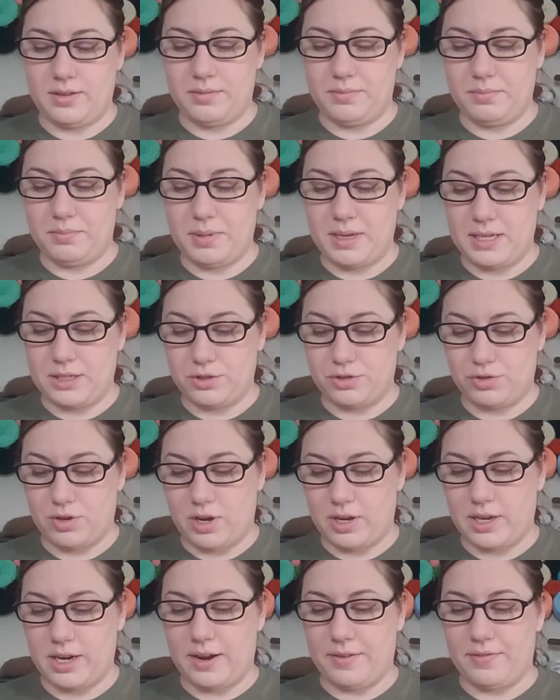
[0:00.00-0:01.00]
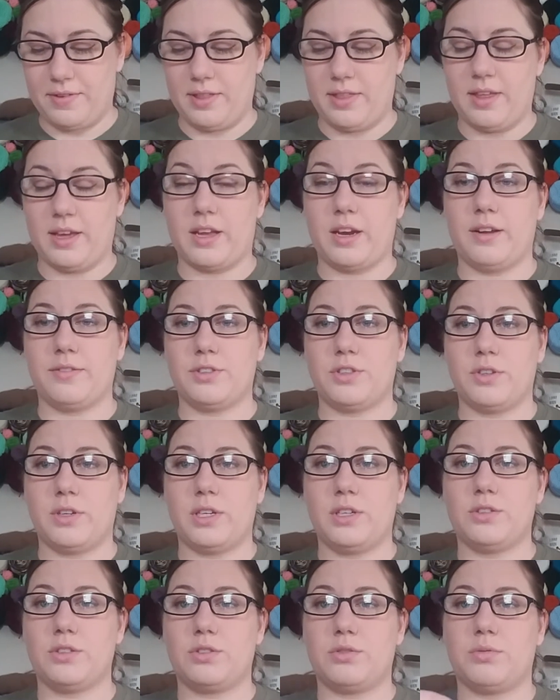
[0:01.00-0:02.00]
being strong enough and thick enough. So I
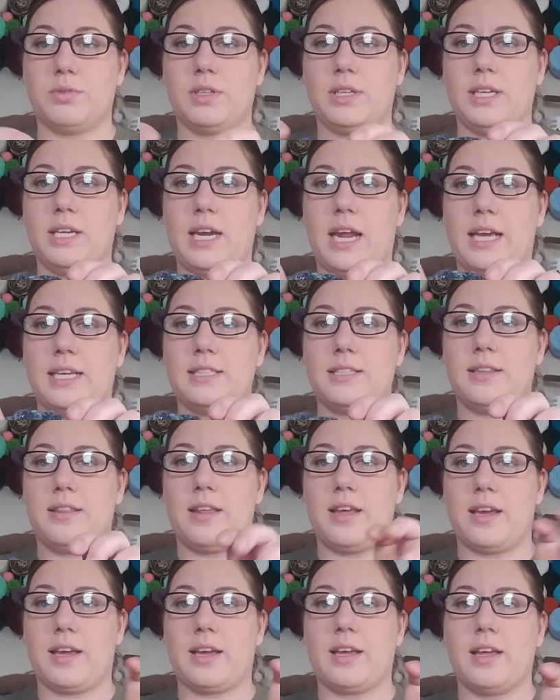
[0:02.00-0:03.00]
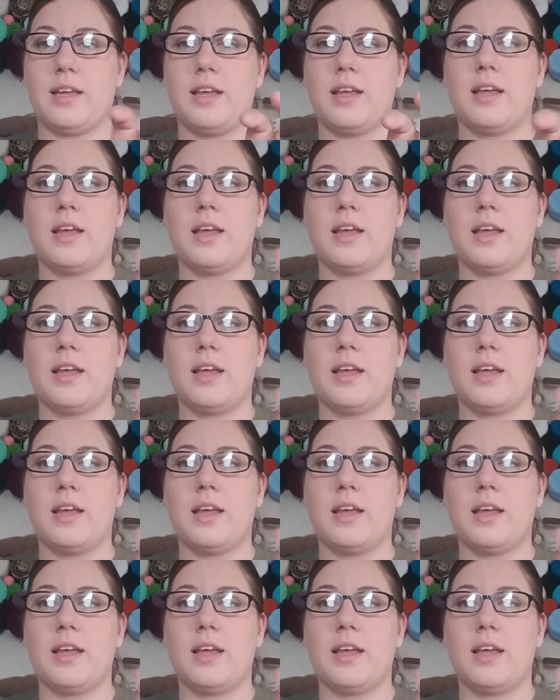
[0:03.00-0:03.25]
used a really nice thick